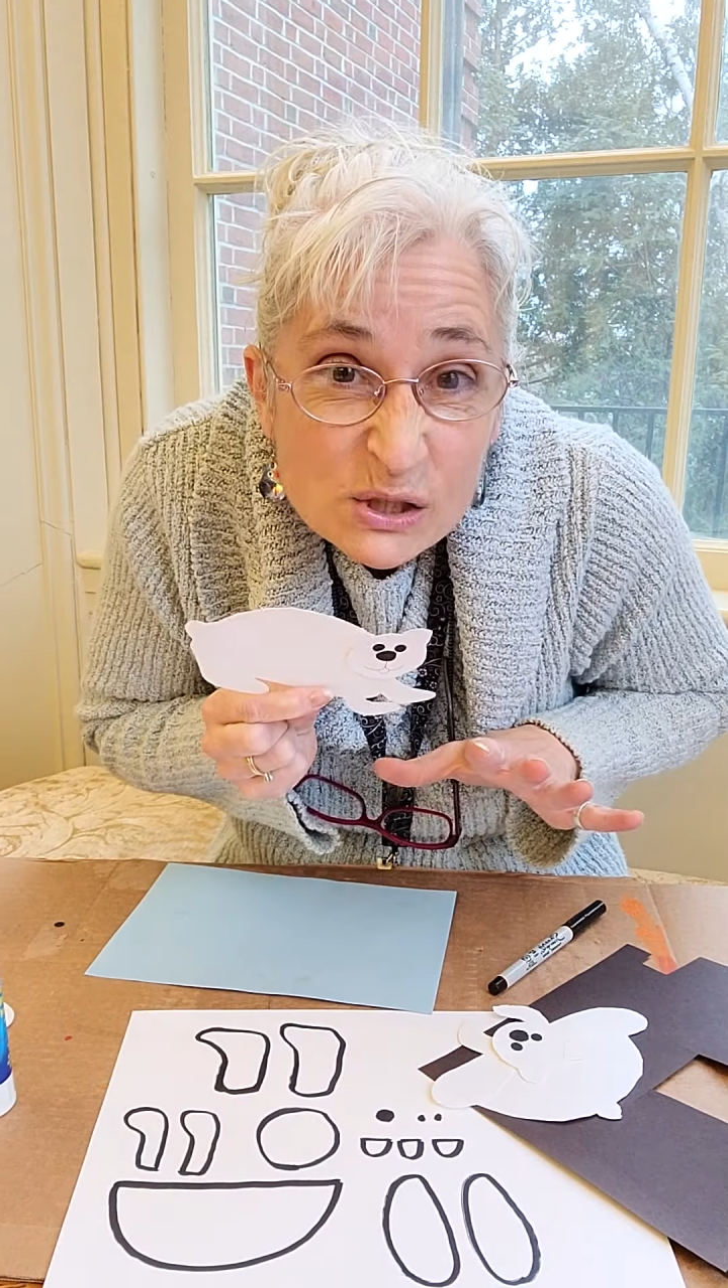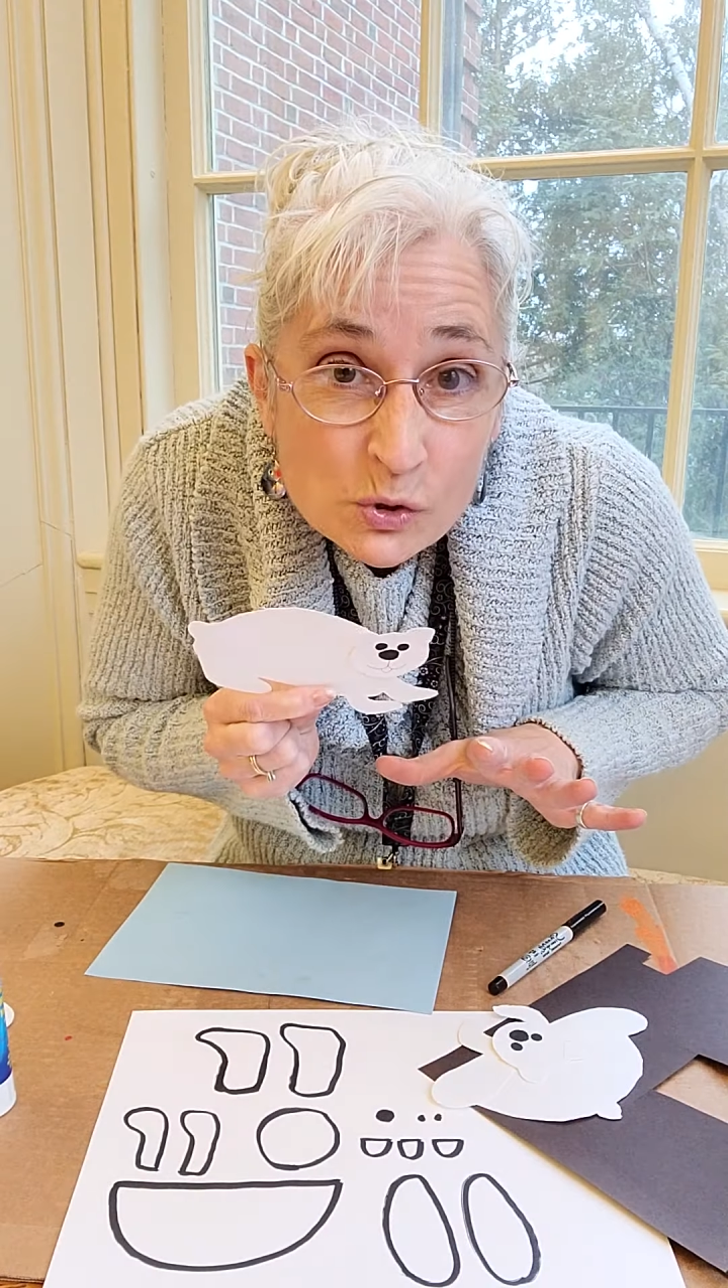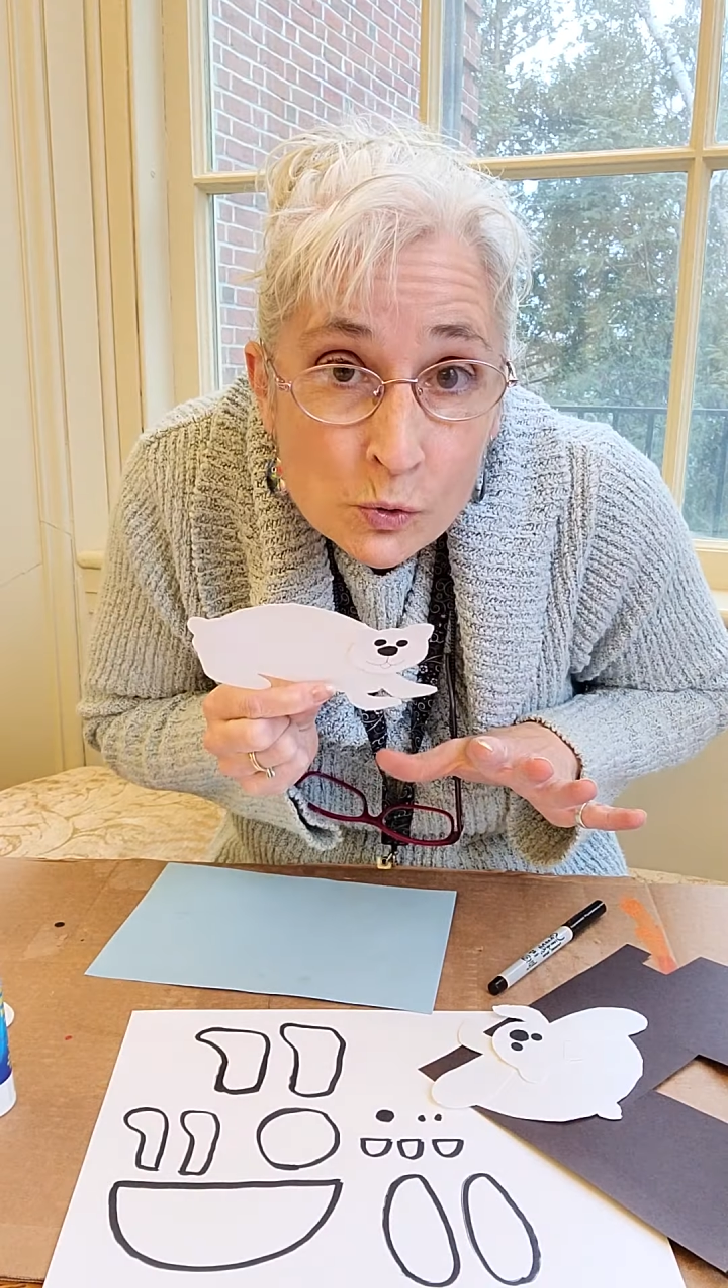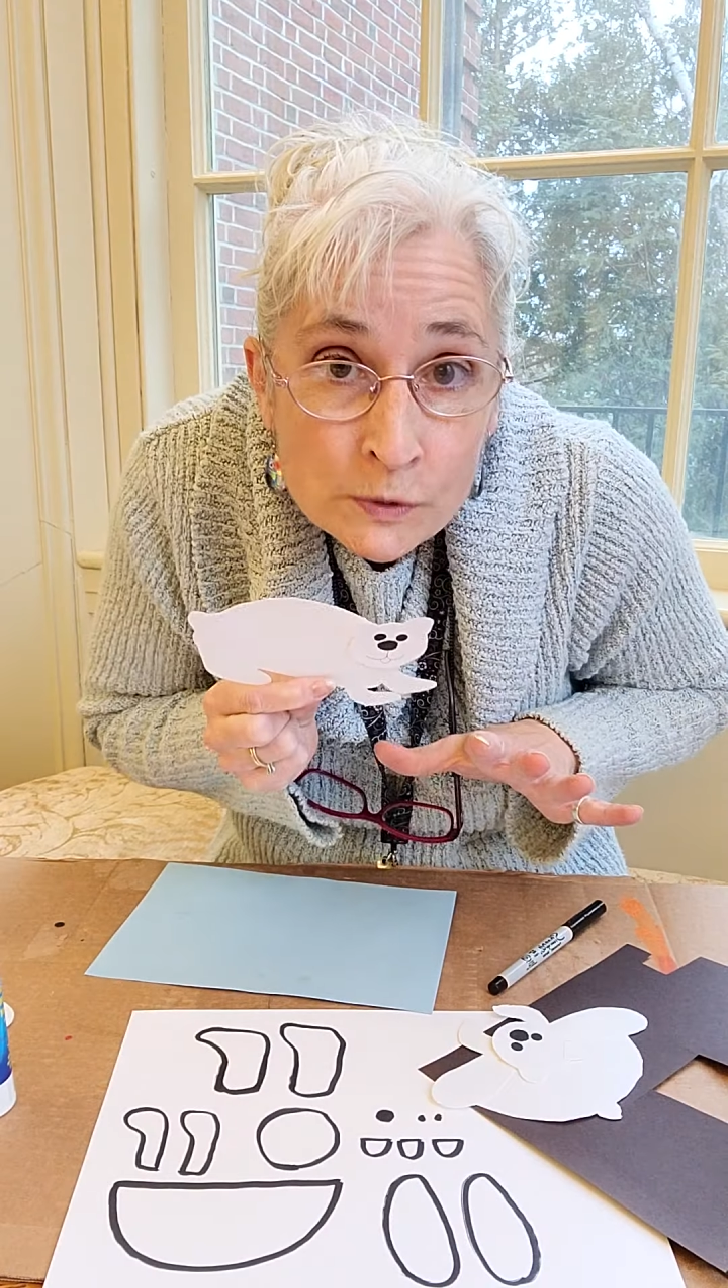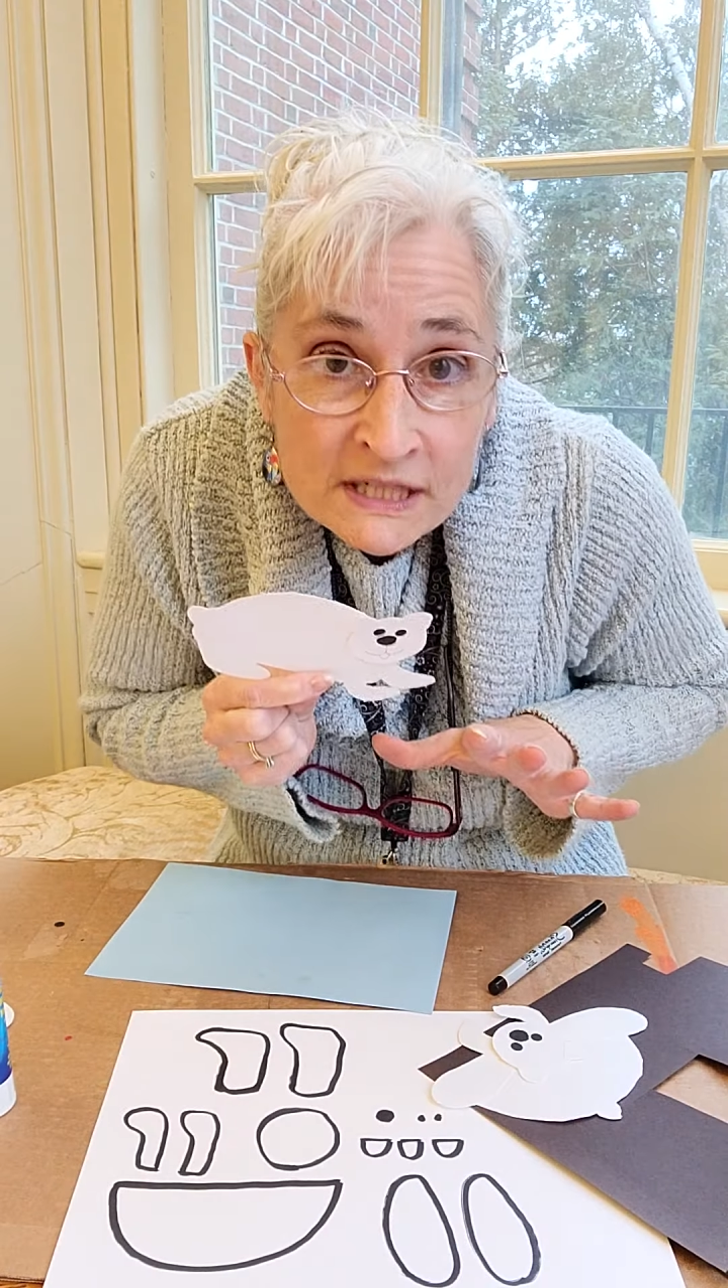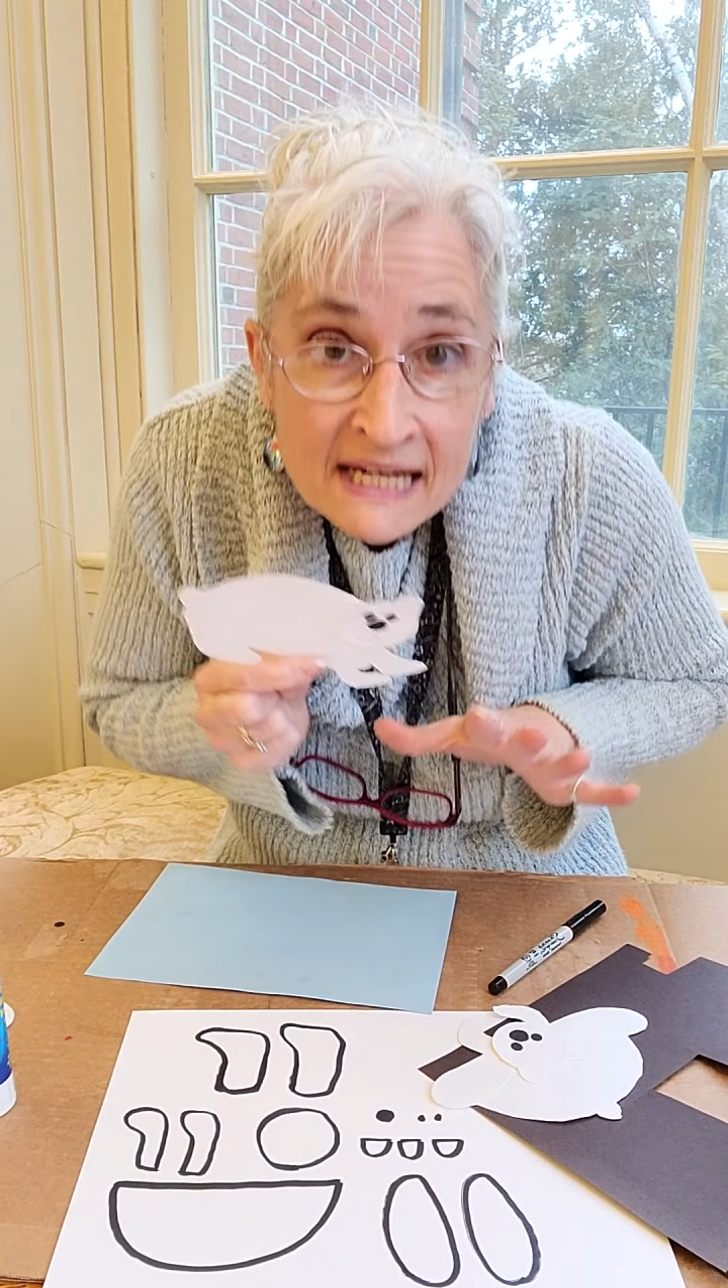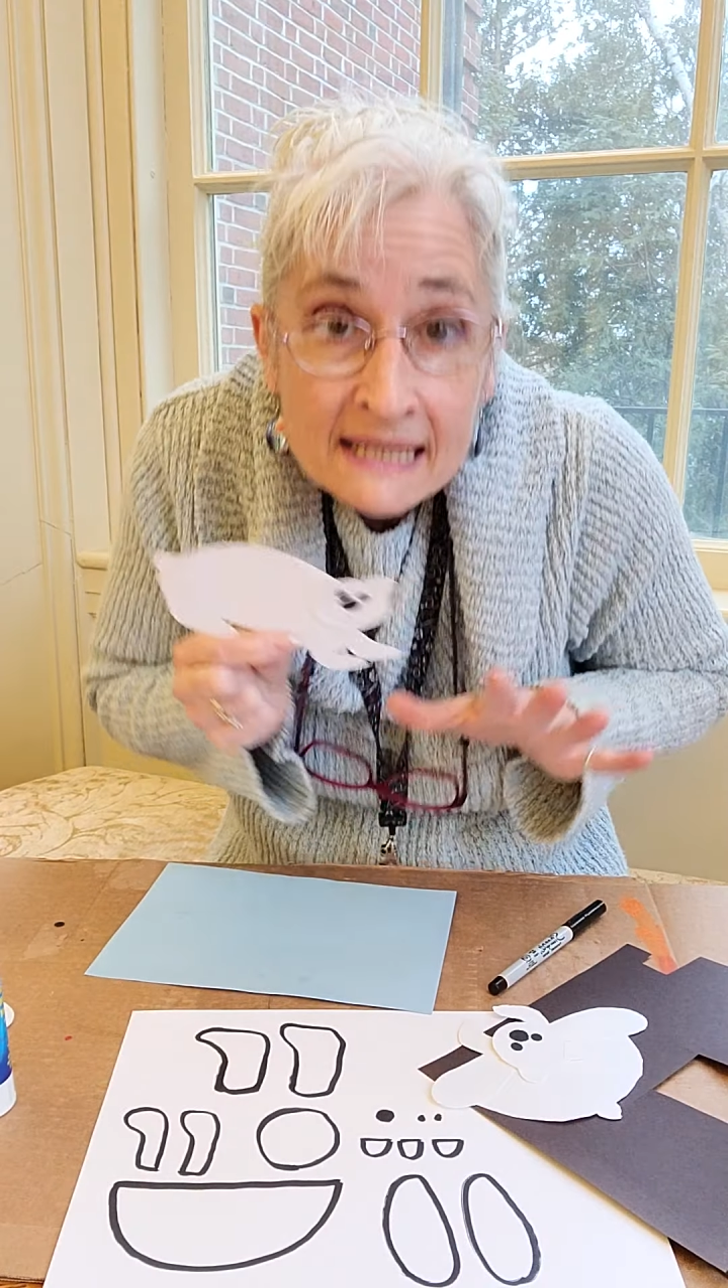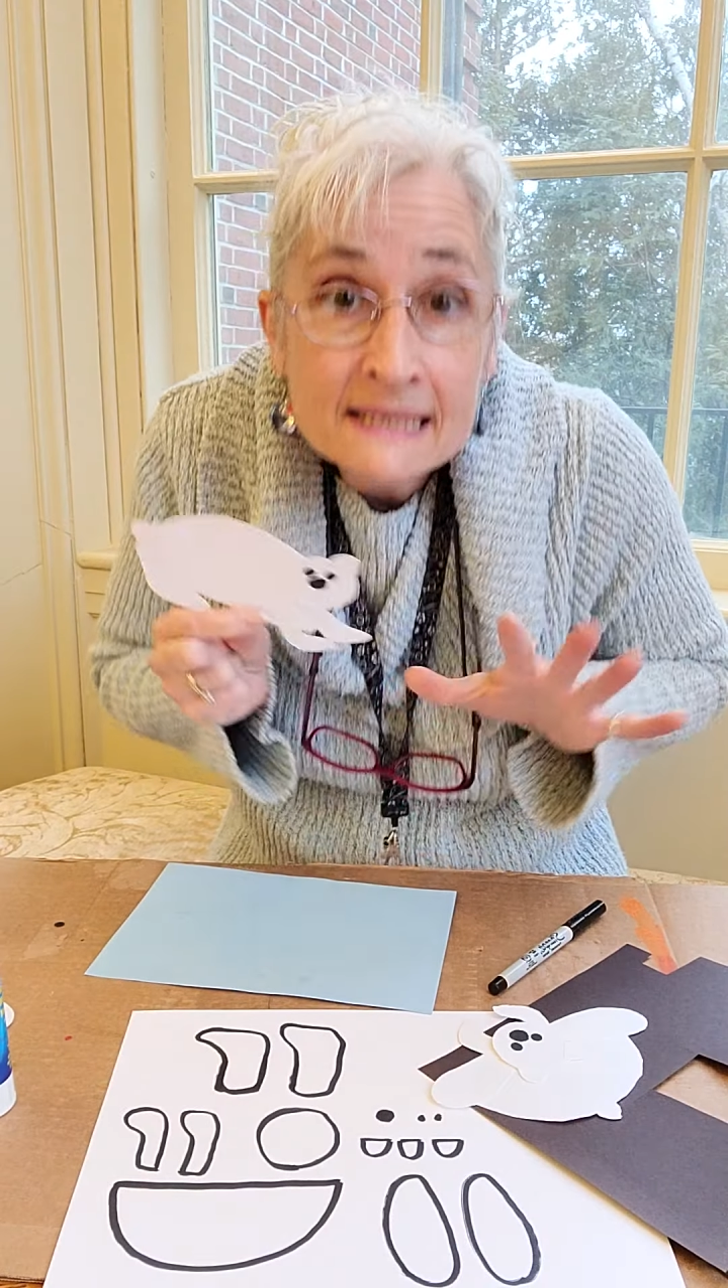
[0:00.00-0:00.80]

scooching